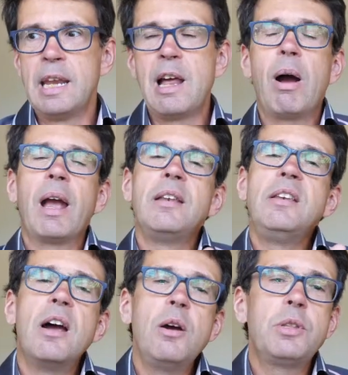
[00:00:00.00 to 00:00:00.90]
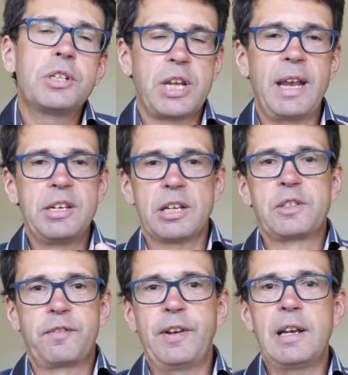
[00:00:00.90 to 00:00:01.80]
Now, I know the 10
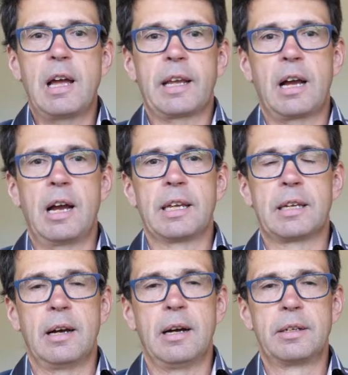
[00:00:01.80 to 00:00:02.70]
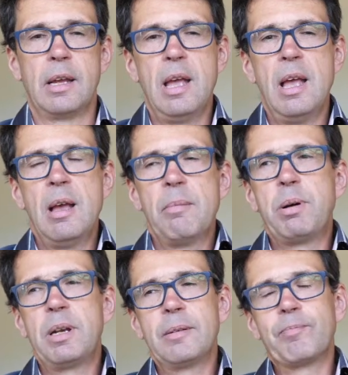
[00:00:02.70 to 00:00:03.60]
doesn't feel like a high card,
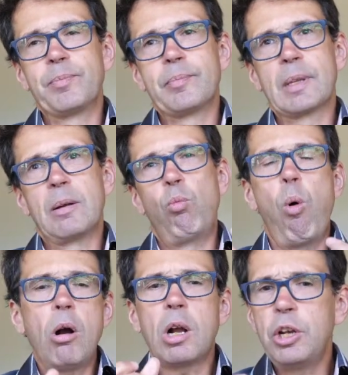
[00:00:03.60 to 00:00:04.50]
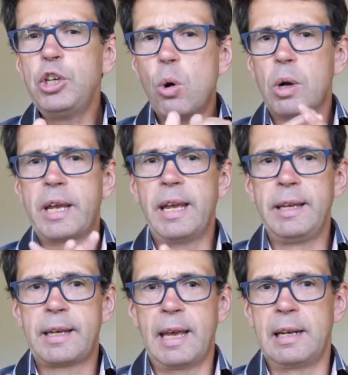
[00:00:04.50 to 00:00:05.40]
but what can your
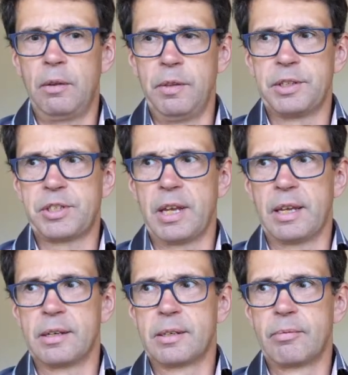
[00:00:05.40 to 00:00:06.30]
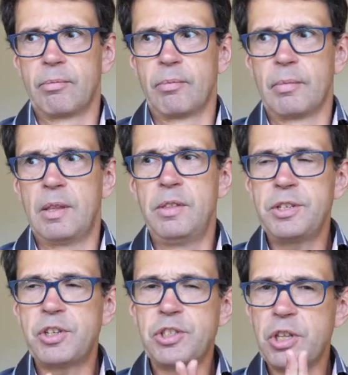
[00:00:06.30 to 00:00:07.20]
king kill on this hand? And
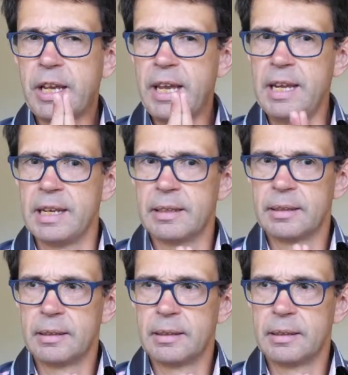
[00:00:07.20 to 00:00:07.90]
this is the key.